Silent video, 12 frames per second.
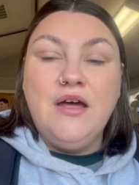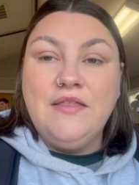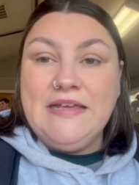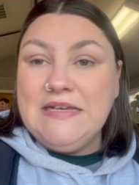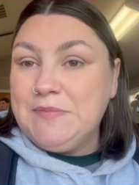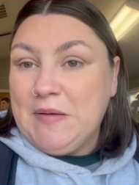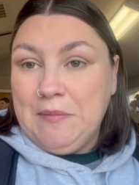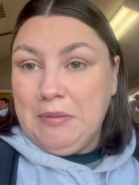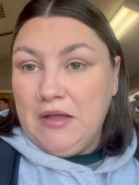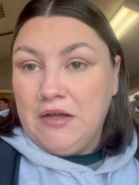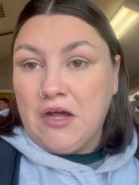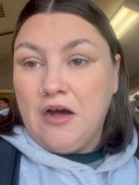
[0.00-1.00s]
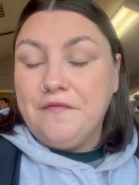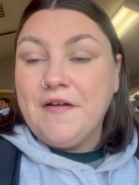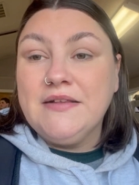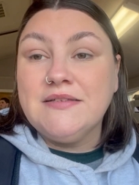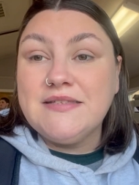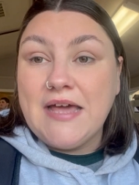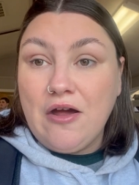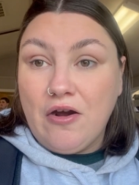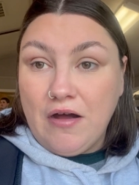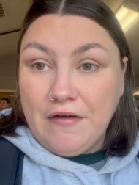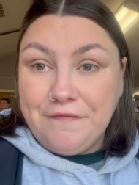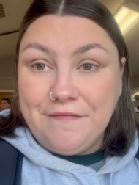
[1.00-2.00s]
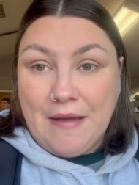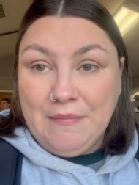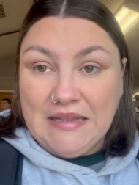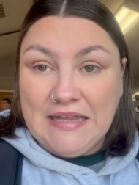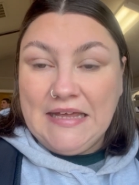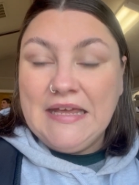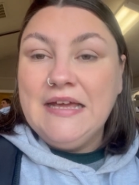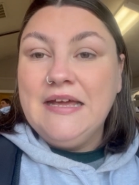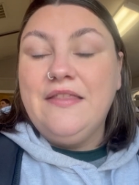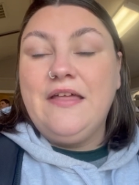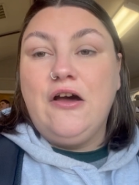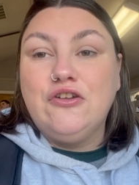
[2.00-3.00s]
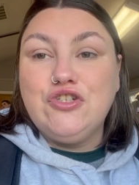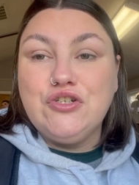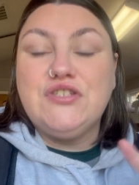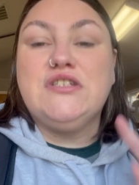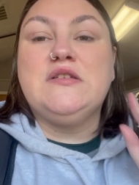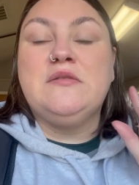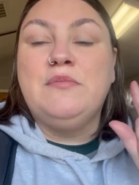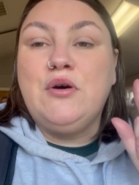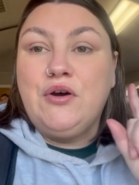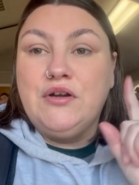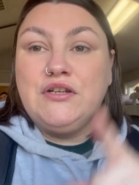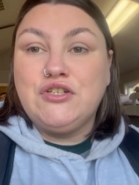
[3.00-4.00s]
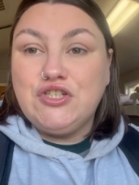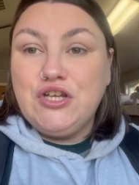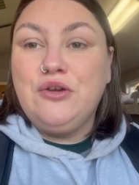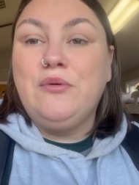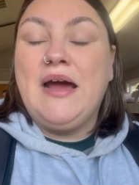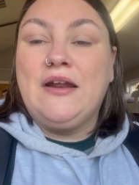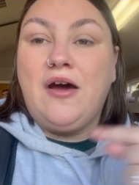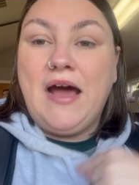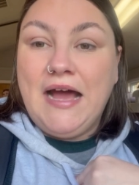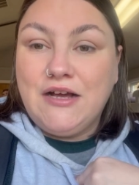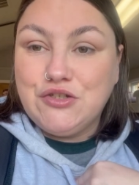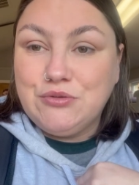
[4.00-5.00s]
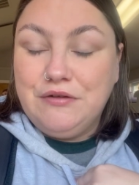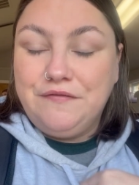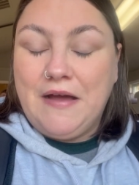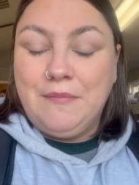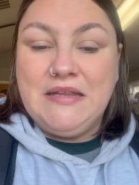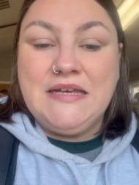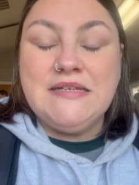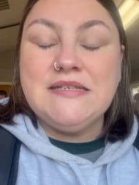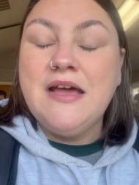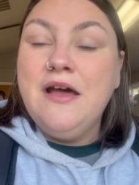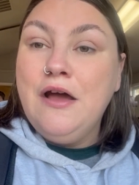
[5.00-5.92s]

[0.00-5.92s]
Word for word: These people aren't our friends, they are our family. They are just as important as you and our actual families.